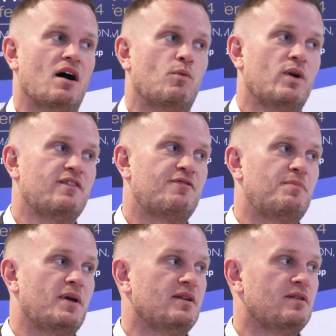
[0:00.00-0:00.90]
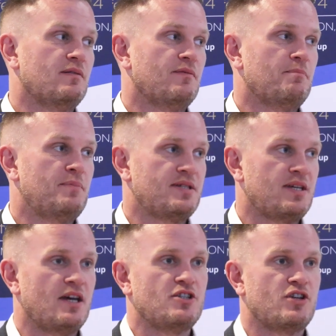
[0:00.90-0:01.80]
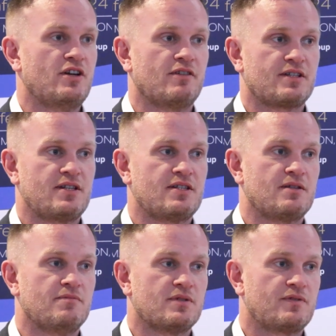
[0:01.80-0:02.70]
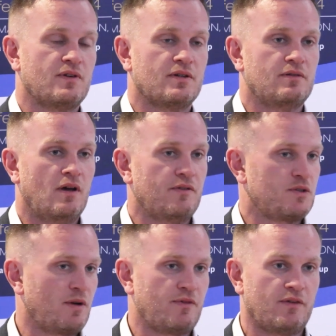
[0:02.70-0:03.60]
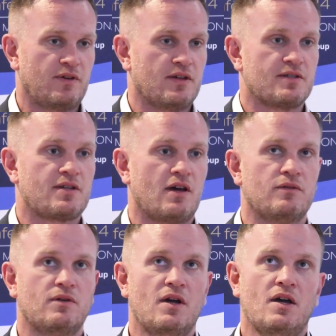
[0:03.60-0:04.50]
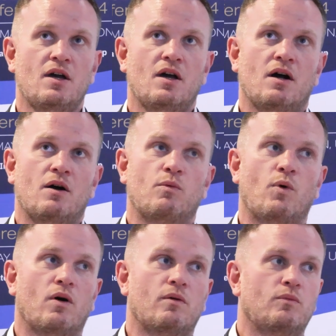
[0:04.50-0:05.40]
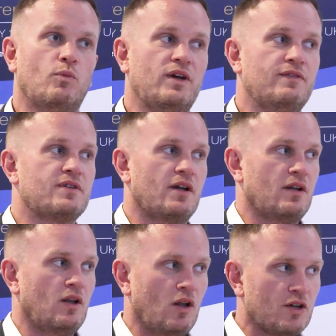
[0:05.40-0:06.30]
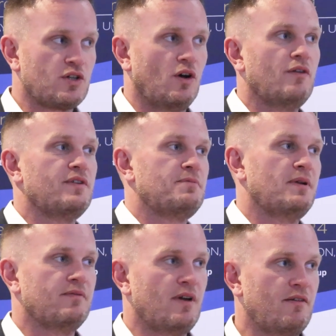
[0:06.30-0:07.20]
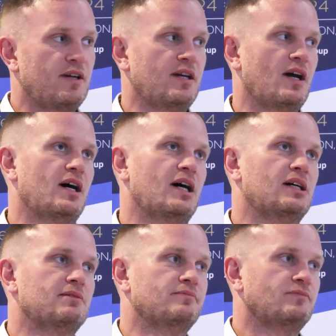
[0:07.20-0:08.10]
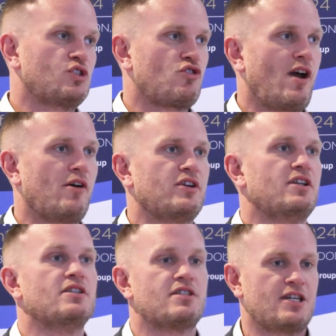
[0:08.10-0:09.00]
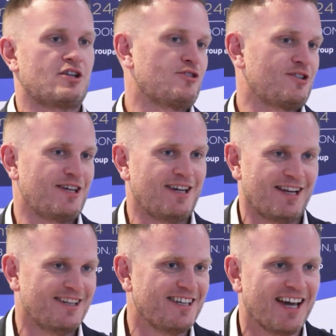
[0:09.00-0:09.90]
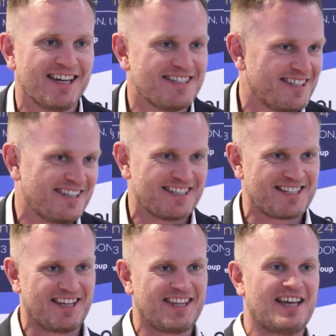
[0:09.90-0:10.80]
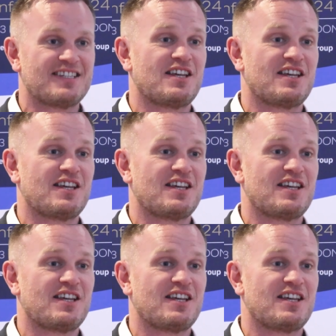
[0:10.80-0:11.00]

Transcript: We've been busy engineering systems for over 25 years, so what we've done a lot of has been very shrouded in secrecy and NDAs and things like that.